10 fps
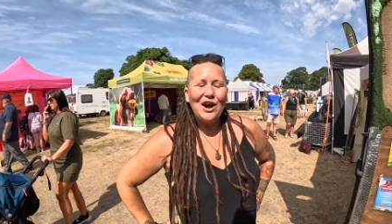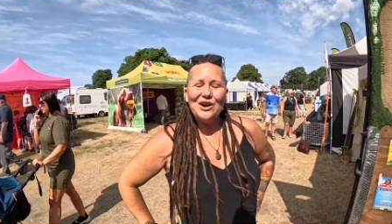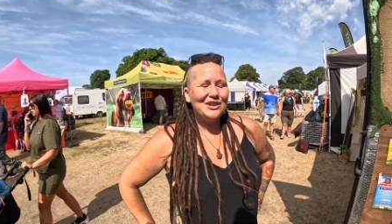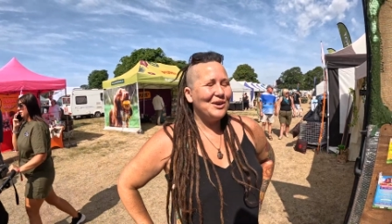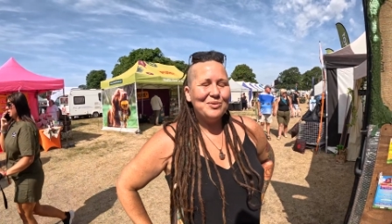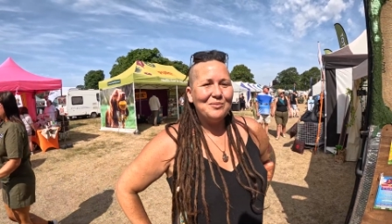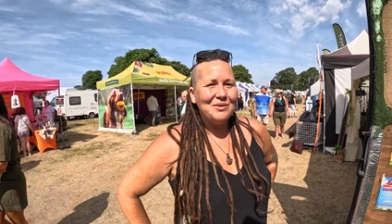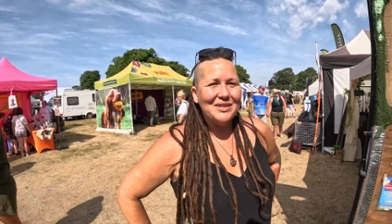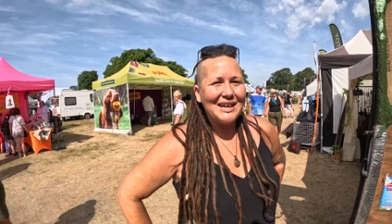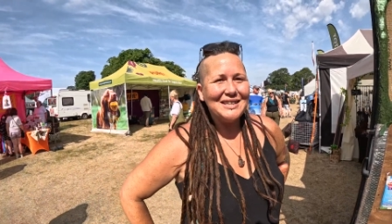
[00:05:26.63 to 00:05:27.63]
Oh, no
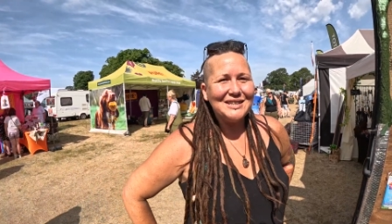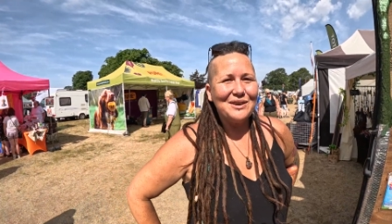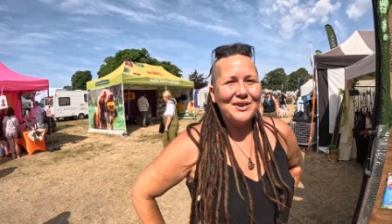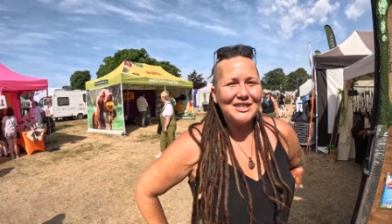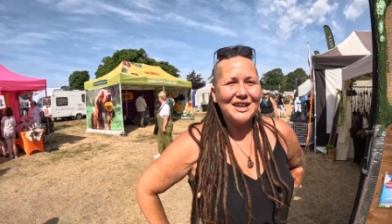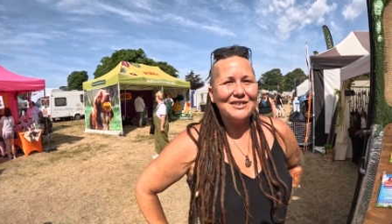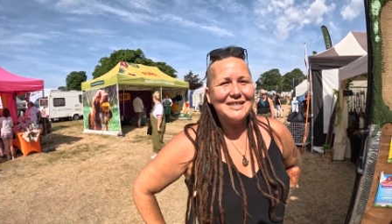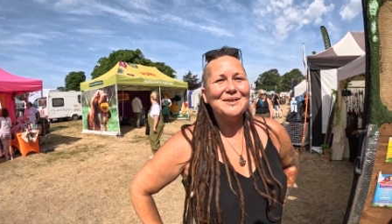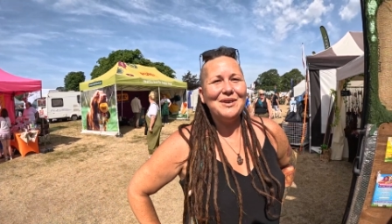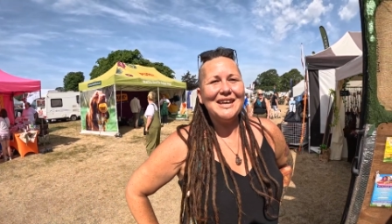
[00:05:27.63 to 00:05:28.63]
problem, thank you so much, lovely
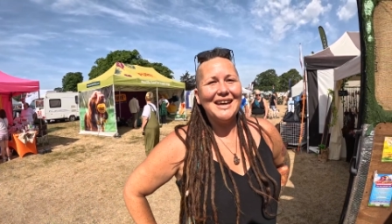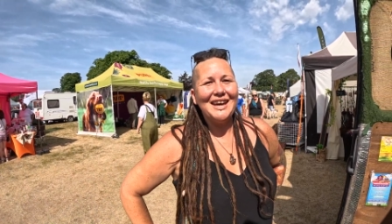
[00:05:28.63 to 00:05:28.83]
to meet you.